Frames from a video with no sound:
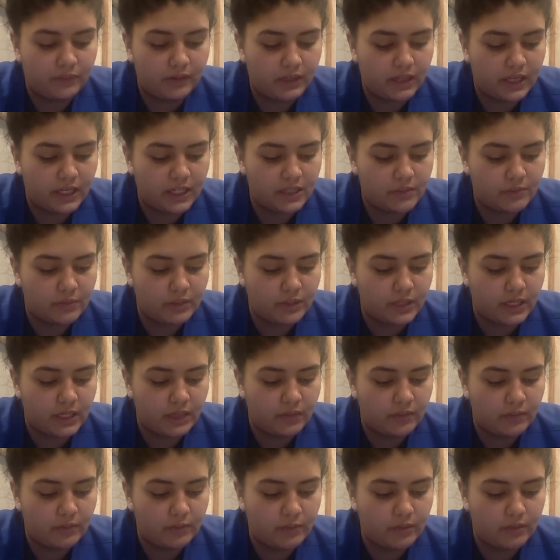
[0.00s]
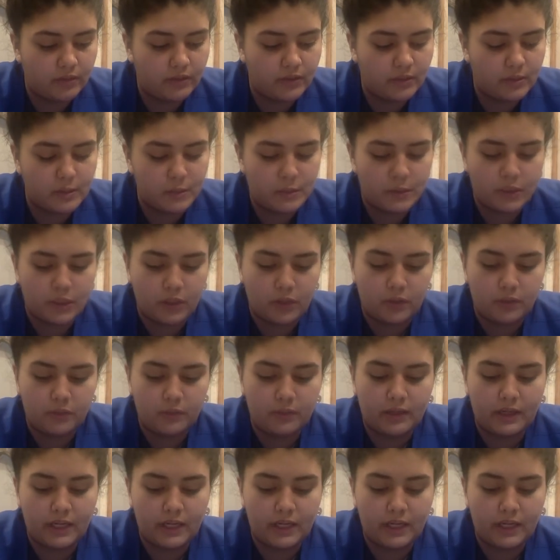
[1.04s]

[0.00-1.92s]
Aspirin, 81 milligrams PO.